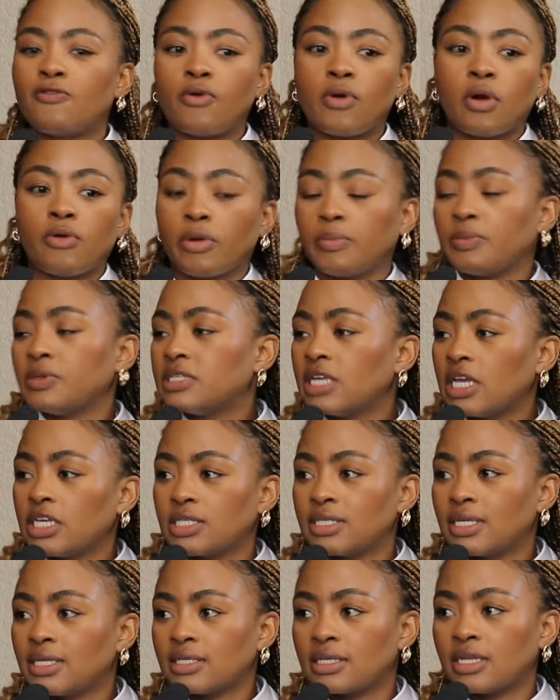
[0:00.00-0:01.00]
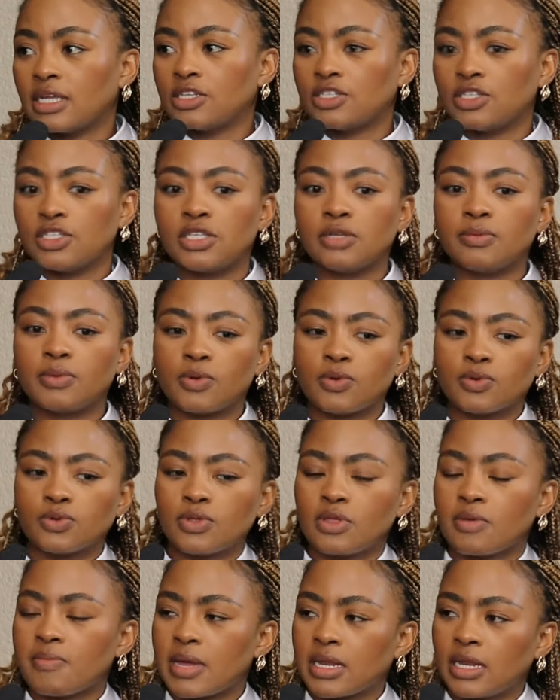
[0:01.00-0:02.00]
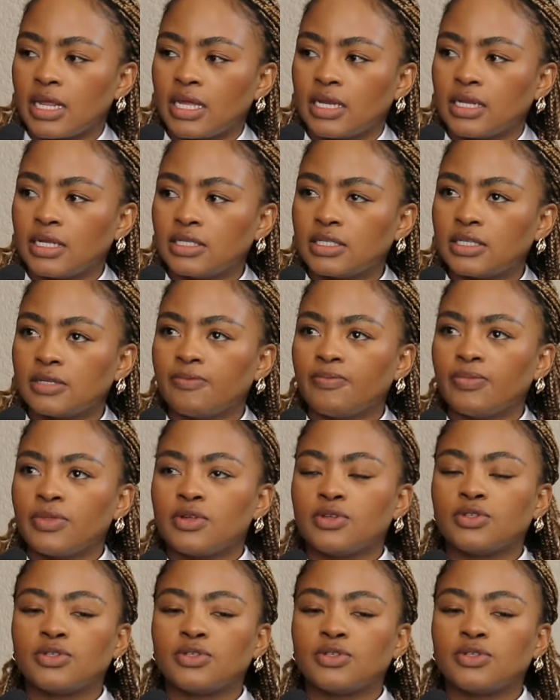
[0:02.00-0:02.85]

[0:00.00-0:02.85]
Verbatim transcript: for our reputation as an agency, but also the money in it. Yeah.